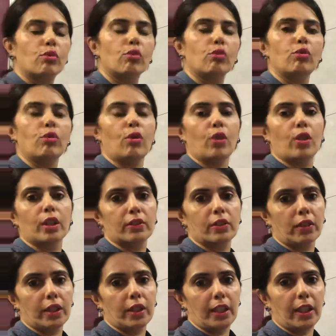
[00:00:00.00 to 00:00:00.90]
2
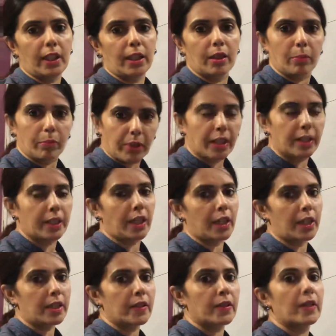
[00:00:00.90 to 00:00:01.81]
or 3
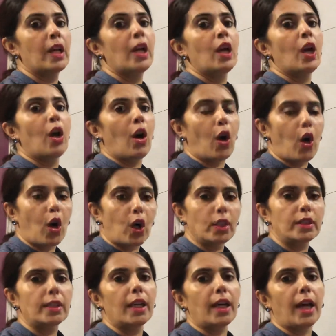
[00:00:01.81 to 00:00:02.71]
products
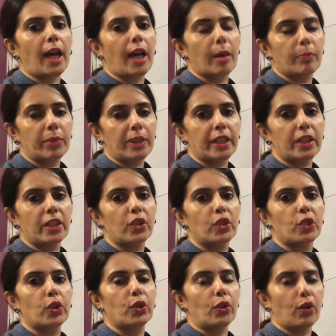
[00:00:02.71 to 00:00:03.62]
on the
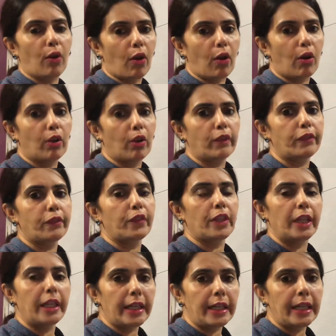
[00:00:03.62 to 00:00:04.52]
application of
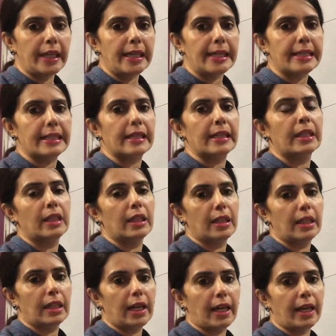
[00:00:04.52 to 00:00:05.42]
heat,
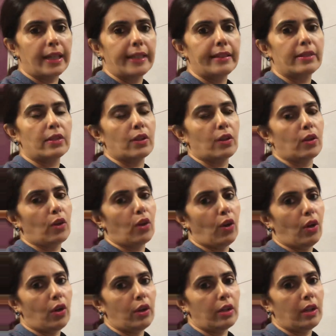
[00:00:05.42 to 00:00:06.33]
light
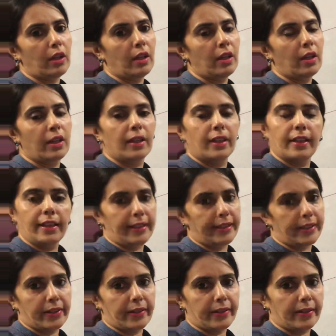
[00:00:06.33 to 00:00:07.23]
or
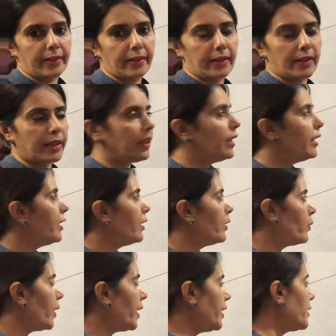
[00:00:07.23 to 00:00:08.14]
electricity,
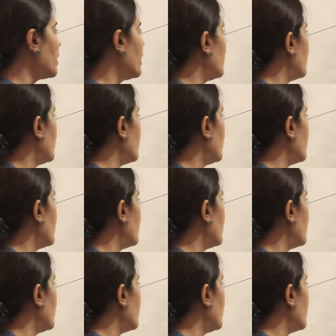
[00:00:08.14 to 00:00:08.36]
right?